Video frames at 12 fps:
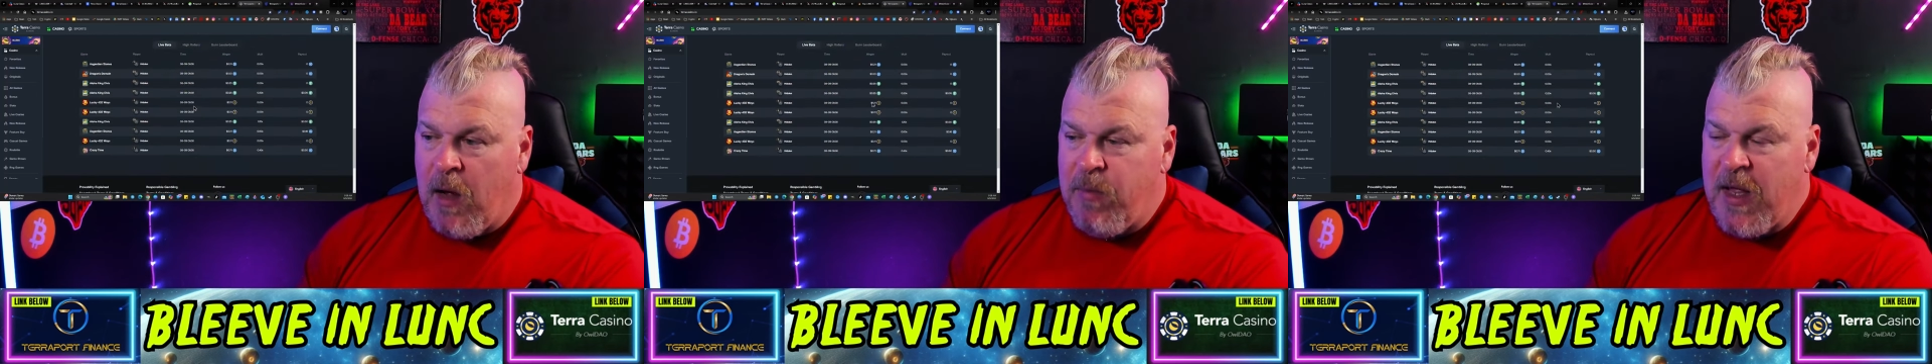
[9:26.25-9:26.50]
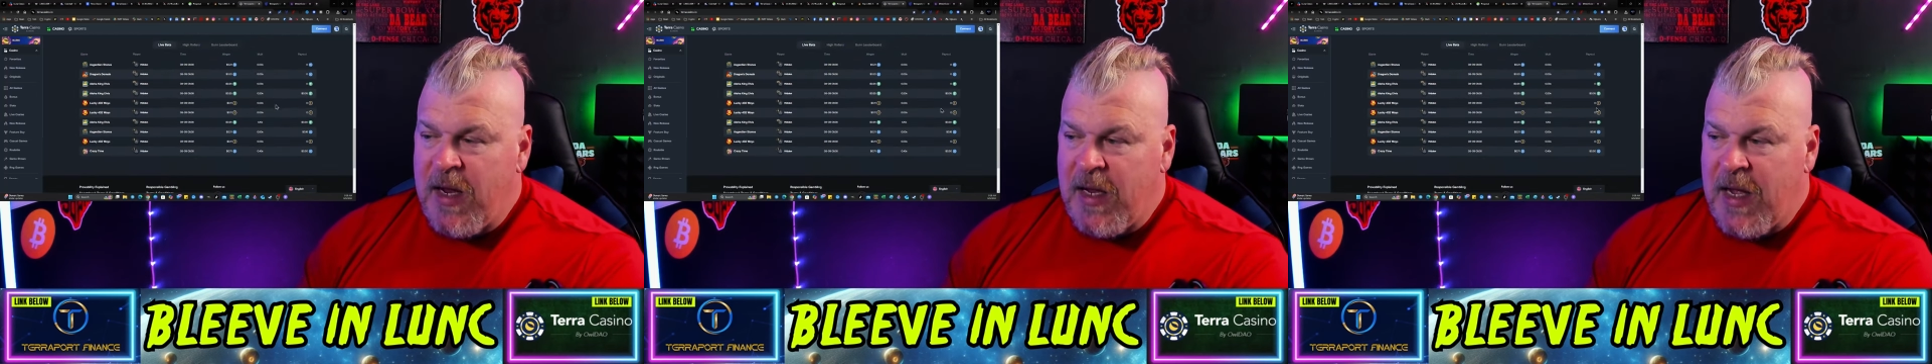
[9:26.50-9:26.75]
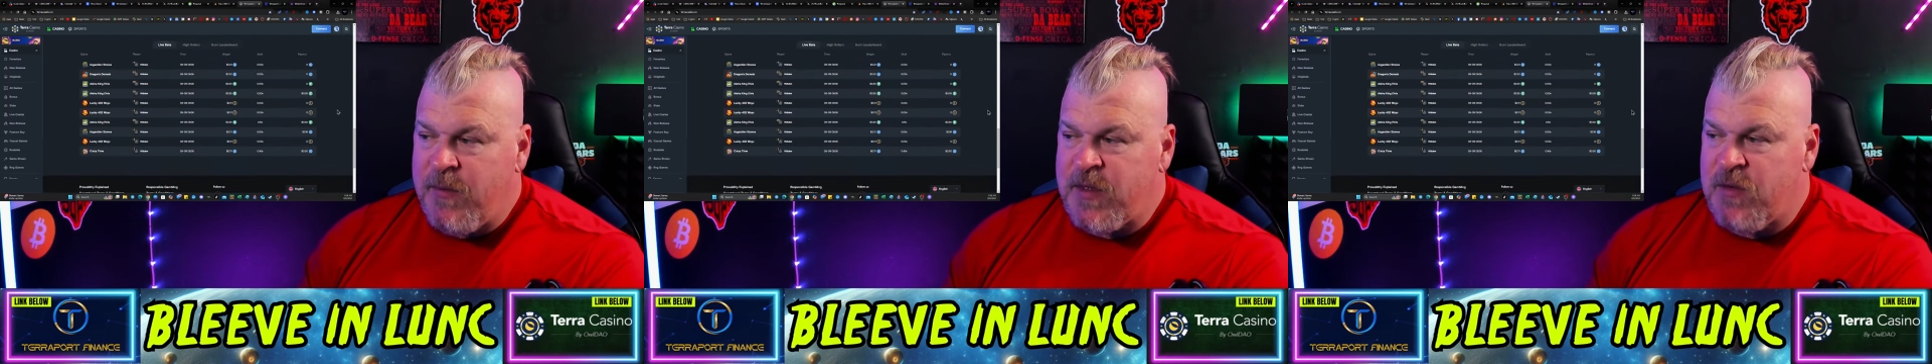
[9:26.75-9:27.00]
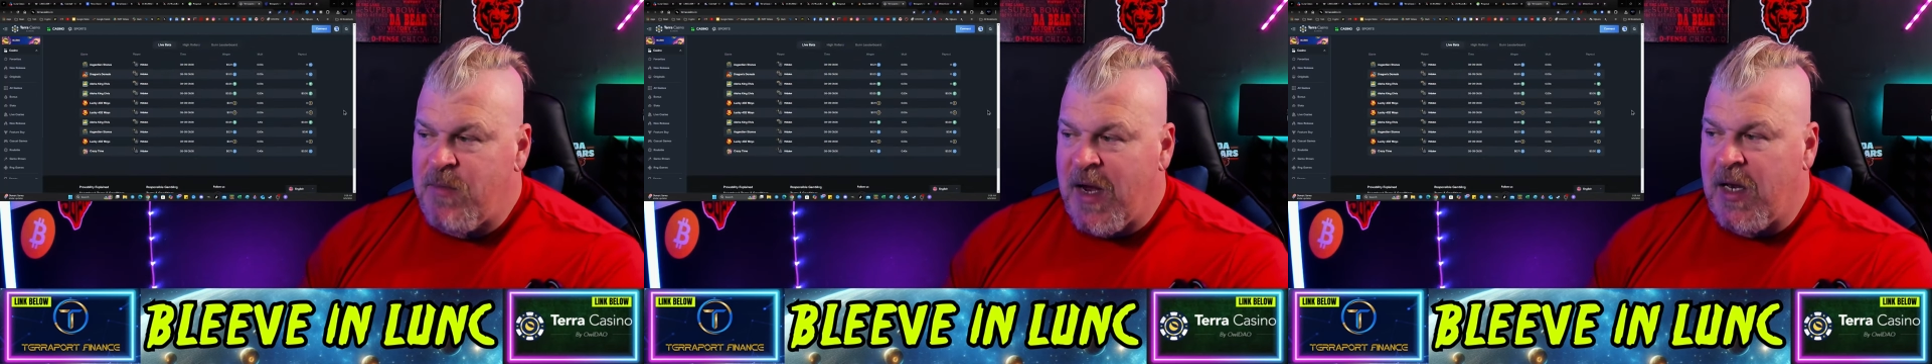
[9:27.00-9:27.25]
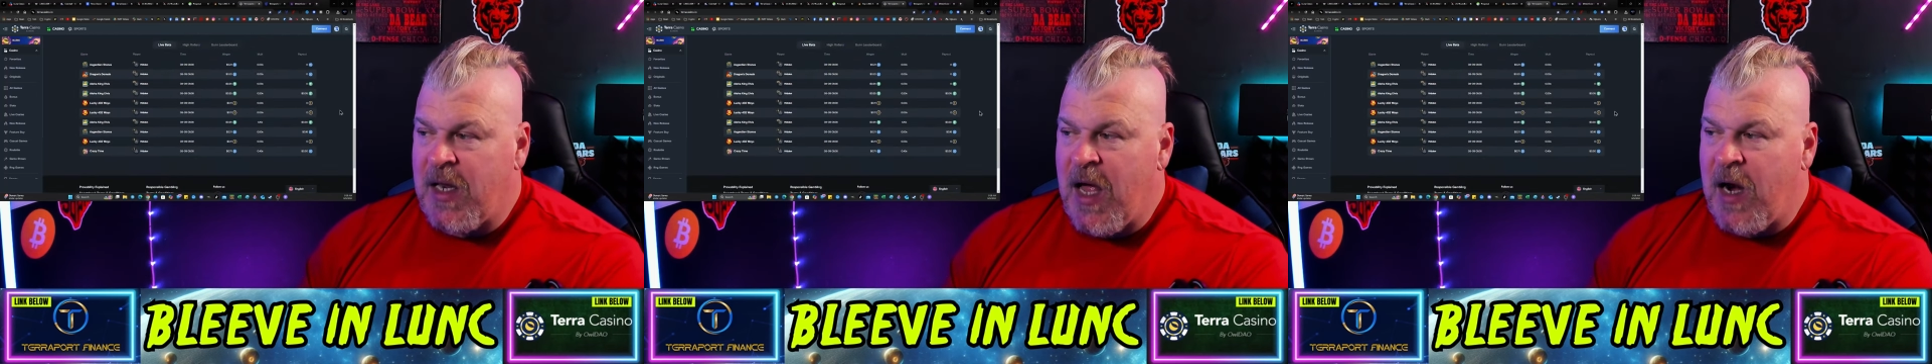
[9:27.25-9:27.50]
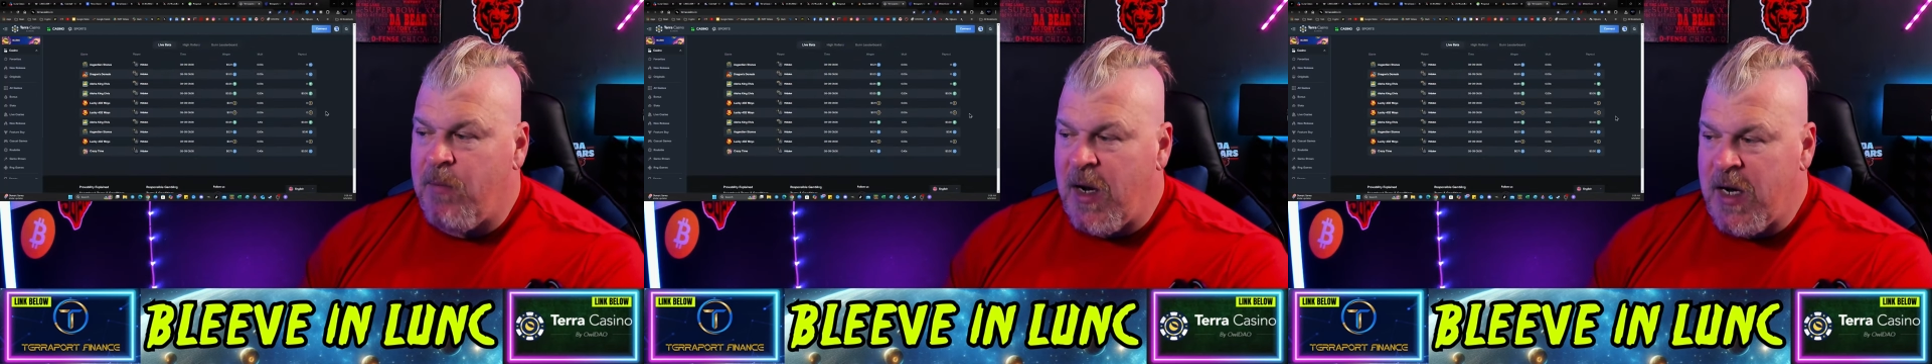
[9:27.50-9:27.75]
playing games, making a
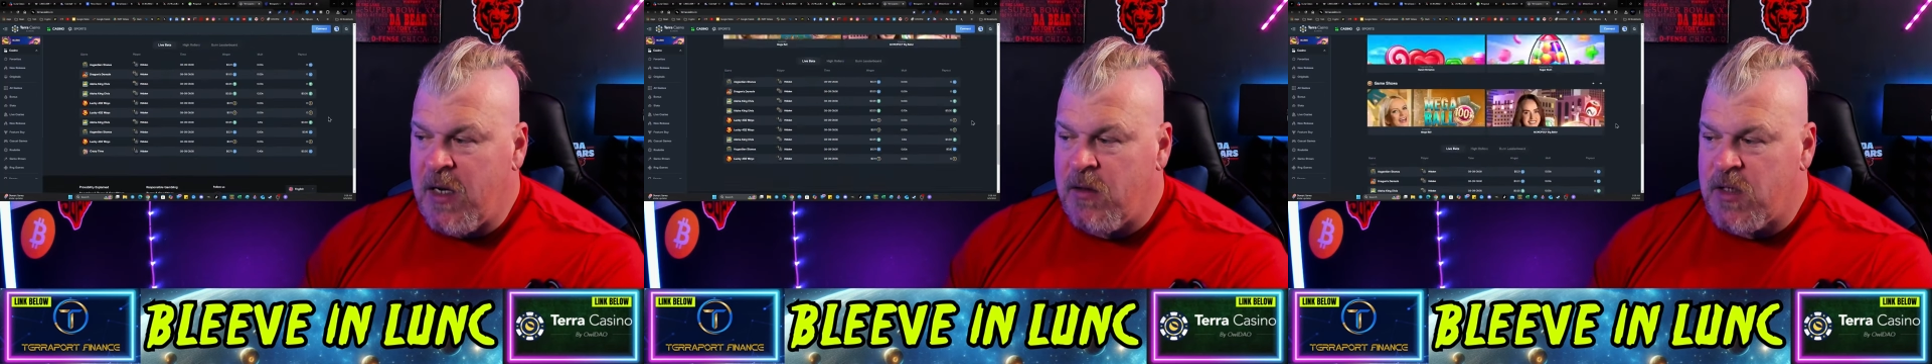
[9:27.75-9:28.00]
lot of money.